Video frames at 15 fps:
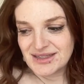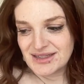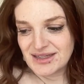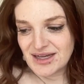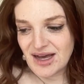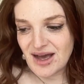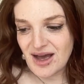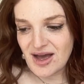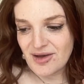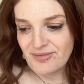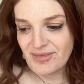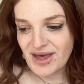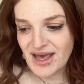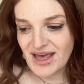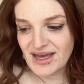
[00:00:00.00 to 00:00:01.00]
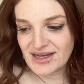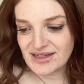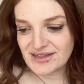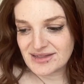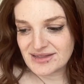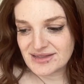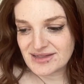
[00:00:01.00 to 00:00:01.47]
I
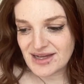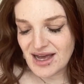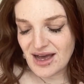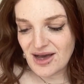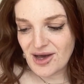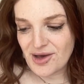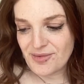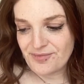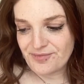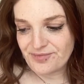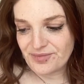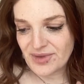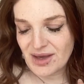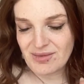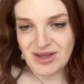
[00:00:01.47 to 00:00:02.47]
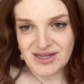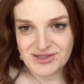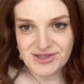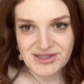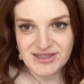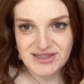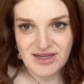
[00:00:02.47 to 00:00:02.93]
mean, as you
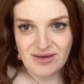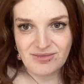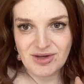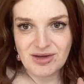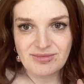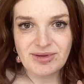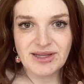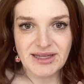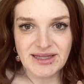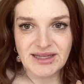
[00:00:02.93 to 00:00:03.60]
can see, I'm completely